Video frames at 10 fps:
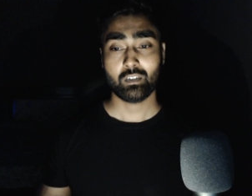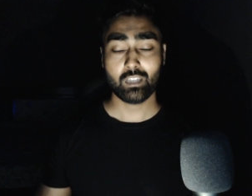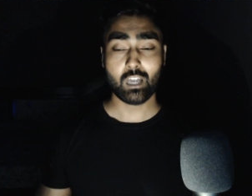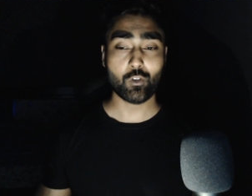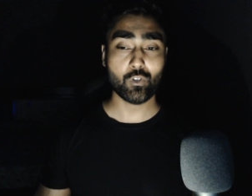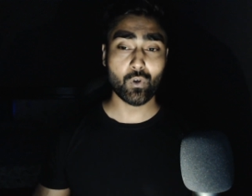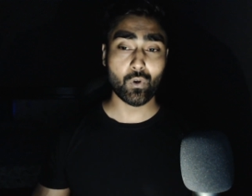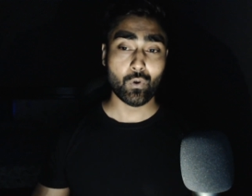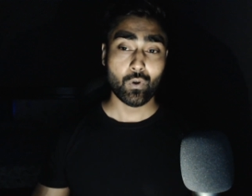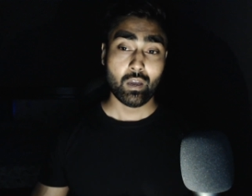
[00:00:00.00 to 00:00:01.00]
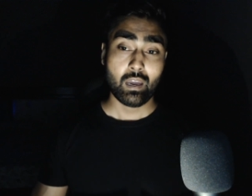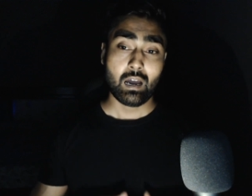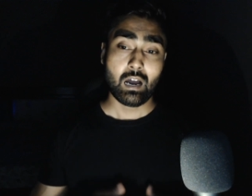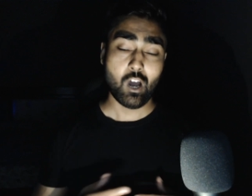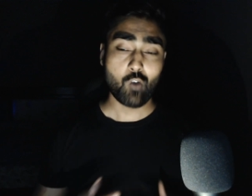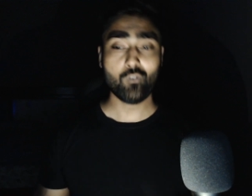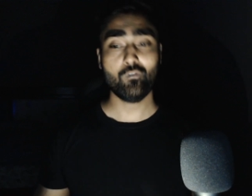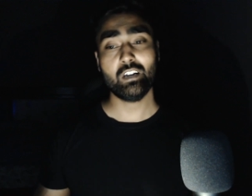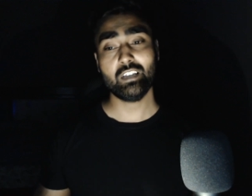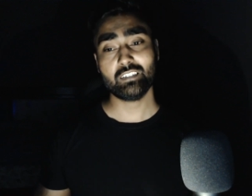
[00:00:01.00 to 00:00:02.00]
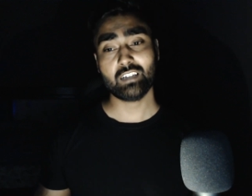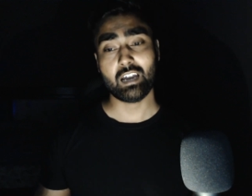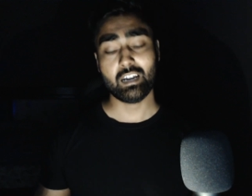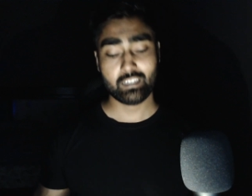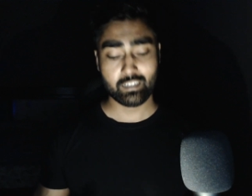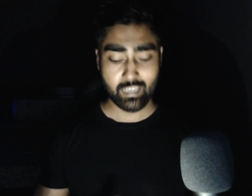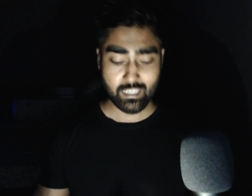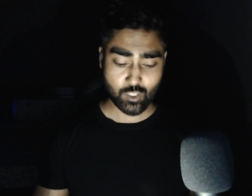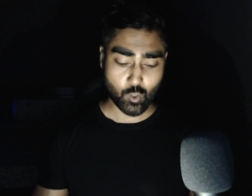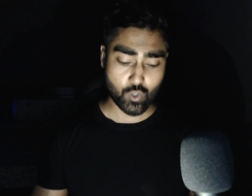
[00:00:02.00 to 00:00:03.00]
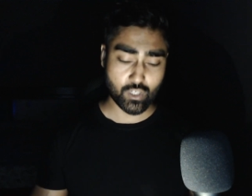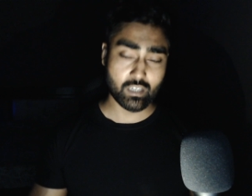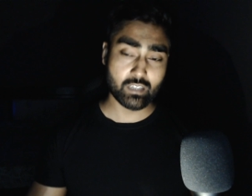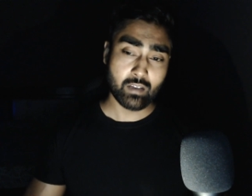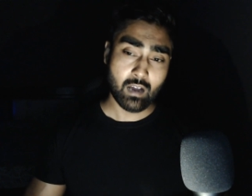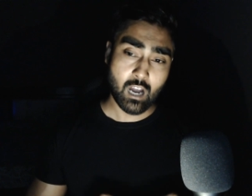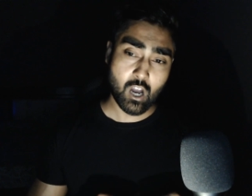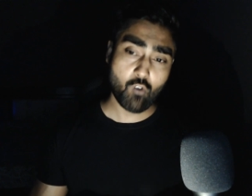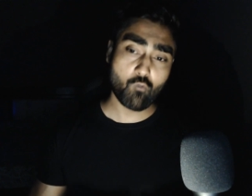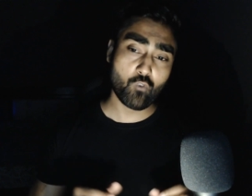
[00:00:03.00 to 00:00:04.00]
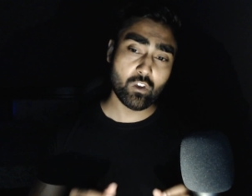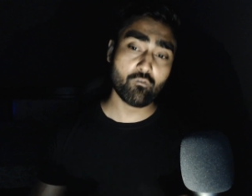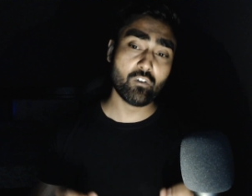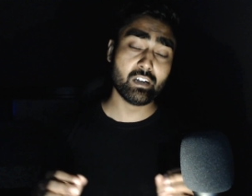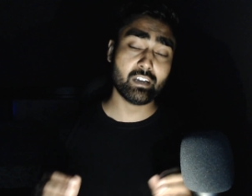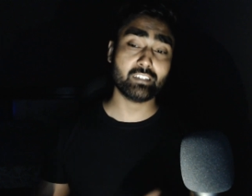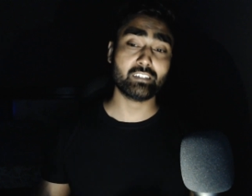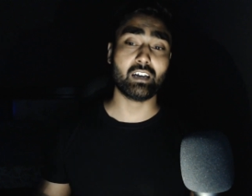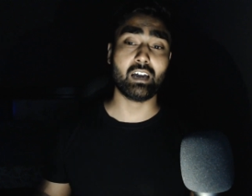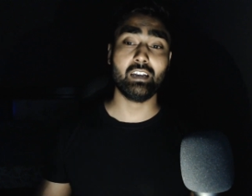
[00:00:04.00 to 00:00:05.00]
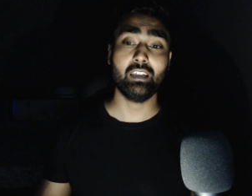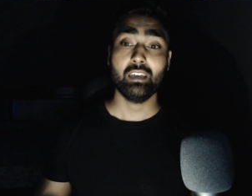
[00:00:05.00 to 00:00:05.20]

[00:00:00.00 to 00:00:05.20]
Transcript: Now, you know, how we will decide, the next question is how we will decide